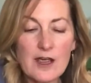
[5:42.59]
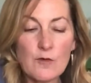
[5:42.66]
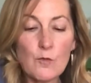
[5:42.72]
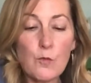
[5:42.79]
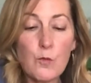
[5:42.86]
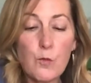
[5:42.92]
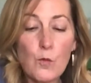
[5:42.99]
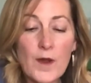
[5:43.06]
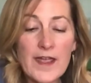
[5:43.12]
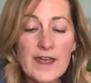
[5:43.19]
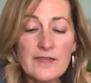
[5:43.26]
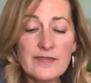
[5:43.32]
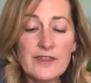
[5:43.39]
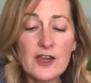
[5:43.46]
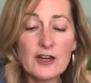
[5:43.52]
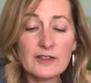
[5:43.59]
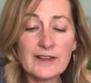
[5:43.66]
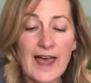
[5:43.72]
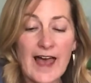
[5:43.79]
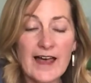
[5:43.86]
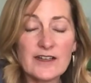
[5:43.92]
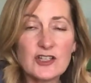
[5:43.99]
And when they're
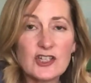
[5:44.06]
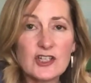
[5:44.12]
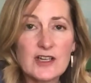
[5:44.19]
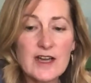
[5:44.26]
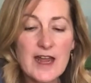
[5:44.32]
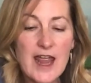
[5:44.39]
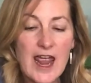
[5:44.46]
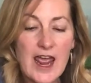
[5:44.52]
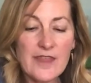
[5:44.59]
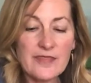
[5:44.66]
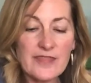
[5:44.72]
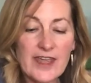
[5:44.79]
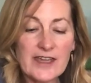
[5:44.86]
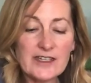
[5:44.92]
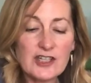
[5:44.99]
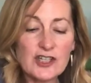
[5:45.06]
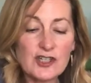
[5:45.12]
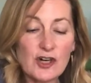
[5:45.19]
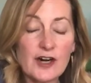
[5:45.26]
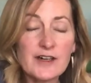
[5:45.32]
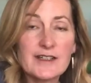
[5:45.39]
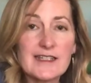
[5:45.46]
latched and they
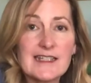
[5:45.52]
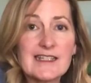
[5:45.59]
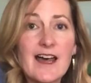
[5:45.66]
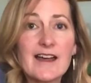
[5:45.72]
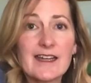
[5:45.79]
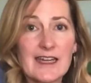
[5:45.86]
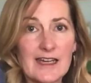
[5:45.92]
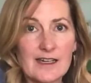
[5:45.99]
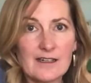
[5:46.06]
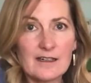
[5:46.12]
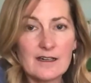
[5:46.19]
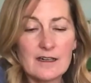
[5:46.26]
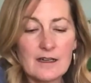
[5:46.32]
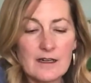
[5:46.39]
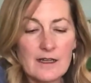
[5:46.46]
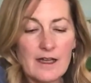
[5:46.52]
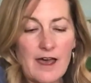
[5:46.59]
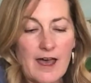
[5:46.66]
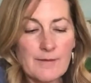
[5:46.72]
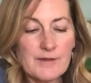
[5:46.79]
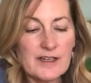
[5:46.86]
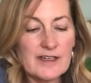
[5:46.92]
start sucking,
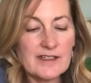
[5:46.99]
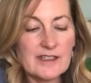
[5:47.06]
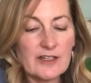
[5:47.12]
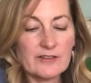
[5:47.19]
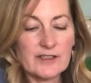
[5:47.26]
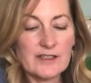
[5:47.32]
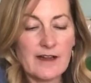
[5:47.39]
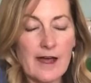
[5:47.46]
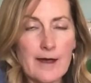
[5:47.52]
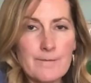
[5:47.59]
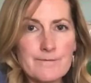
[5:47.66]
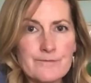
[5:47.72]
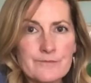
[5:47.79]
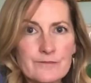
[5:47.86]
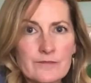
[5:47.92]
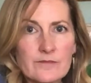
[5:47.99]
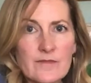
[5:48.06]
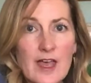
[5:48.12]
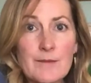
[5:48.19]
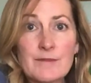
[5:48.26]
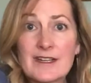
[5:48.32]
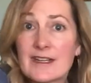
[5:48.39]
I'm going to tilt it up.
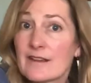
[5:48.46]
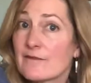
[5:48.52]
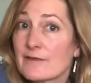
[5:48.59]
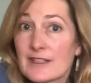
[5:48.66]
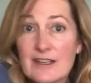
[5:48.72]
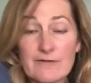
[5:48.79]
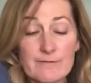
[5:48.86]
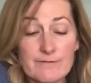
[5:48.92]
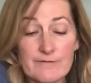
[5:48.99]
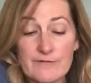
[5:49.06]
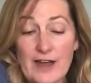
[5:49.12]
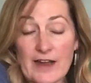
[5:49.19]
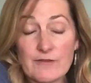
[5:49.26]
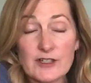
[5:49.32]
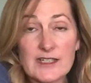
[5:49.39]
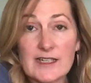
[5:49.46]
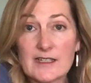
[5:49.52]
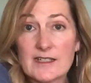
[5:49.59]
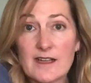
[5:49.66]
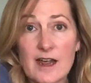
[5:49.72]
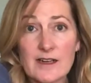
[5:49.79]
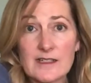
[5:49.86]
I'm going to give them 5 or
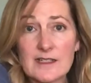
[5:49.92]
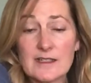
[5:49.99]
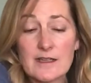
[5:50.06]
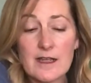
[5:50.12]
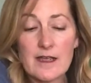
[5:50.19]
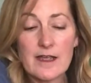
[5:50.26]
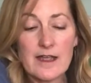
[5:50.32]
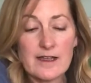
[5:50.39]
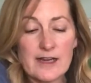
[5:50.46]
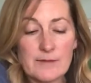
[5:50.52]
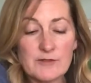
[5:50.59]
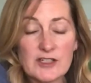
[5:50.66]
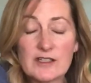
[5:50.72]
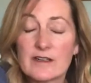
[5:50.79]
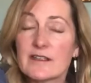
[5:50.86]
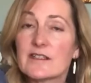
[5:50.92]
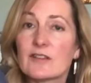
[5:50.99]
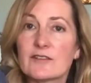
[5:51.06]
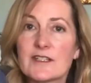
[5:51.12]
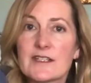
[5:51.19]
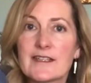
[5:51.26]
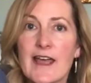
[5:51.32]
6 sucks, and I'm just going to
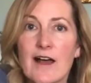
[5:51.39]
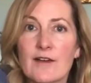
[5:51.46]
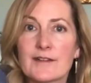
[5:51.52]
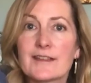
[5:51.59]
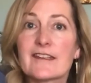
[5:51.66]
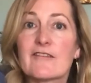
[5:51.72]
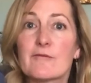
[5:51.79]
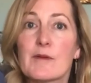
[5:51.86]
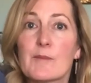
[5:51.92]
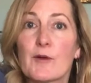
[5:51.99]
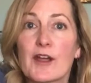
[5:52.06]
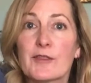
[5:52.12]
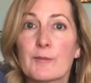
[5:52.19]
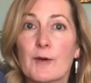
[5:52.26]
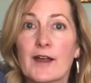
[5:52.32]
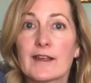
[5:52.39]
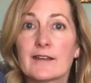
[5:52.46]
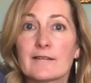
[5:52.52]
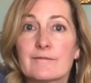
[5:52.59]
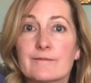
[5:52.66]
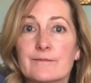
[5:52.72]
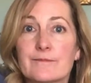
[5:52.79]
tilt it down, give them a breath break.